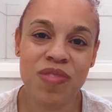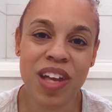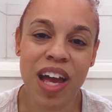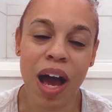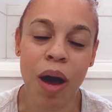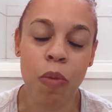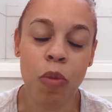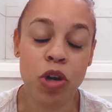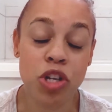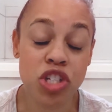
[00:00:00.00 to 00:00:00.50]

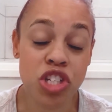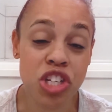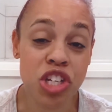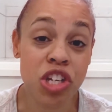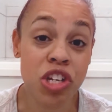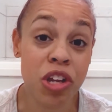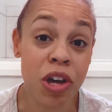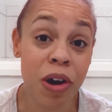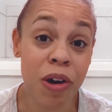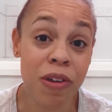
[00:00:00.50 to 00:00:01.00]
I want you to
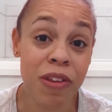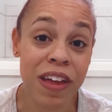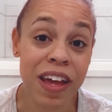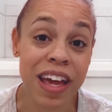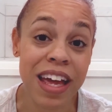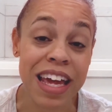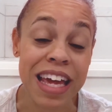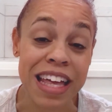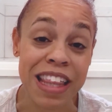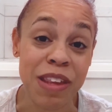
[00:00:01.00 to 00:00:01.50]
know
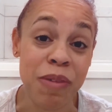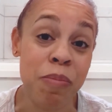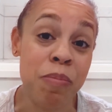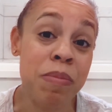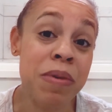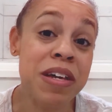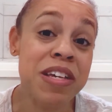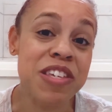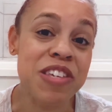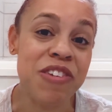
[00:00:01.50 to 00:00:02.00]
that in the
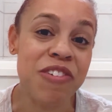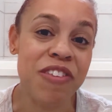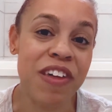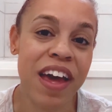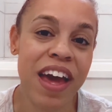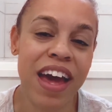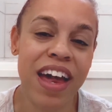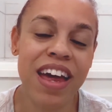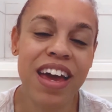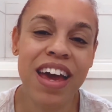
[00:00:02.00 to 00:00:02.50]
midst of
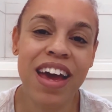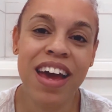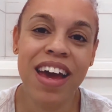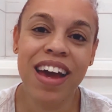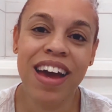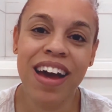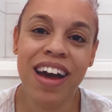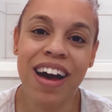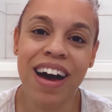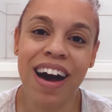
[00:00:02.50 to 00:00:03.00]
that,
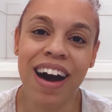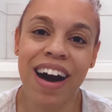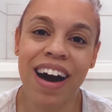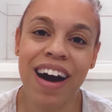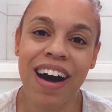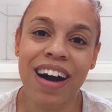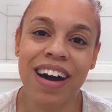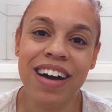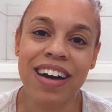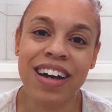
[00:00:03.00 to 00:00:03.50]

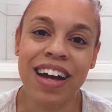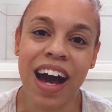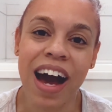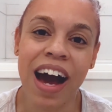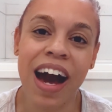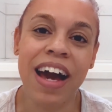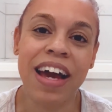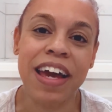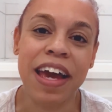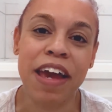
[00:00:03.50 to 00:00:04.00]

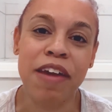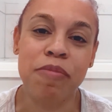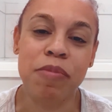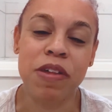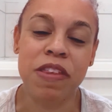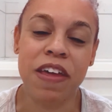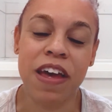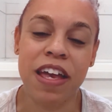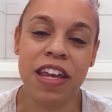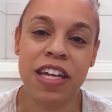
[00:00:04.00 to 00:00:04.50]
God gave
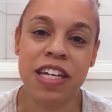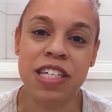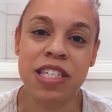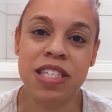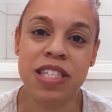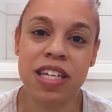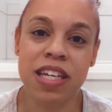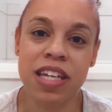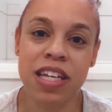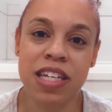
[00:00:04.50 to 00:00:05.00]
me that
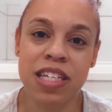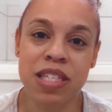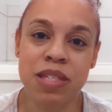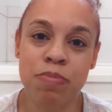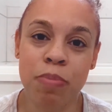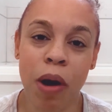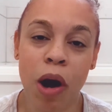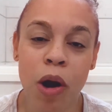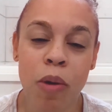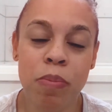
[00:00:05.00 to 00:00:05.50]
his
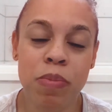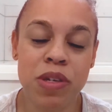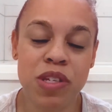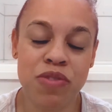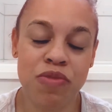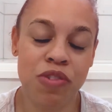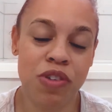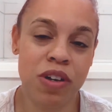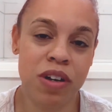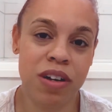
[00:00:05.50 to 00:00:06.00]
purpose
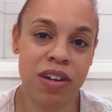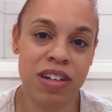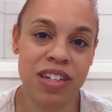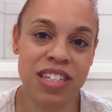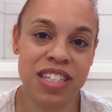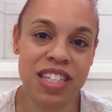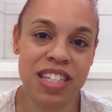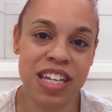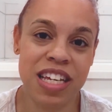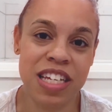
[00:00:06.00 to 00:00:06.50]
for
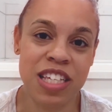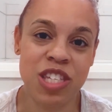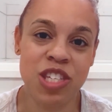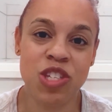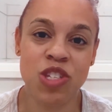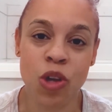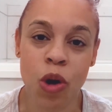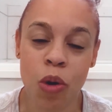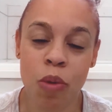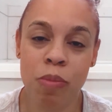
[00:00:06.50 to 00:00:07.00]
us
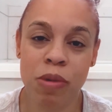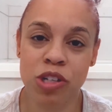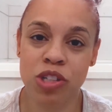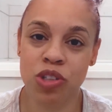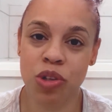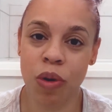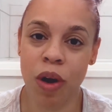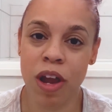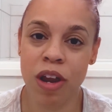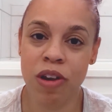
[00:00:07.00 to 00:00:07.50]
is so
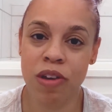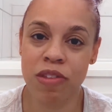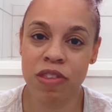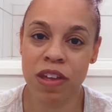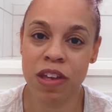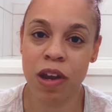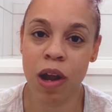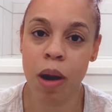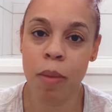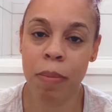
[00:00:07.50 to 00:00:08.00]
much greater
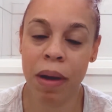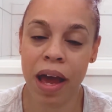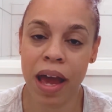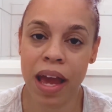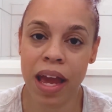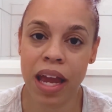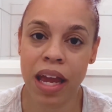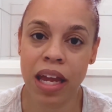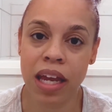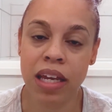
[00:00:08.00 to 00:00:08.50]
than our
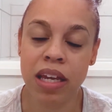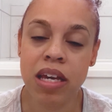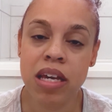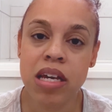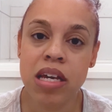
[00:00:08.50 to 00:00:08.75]
pain.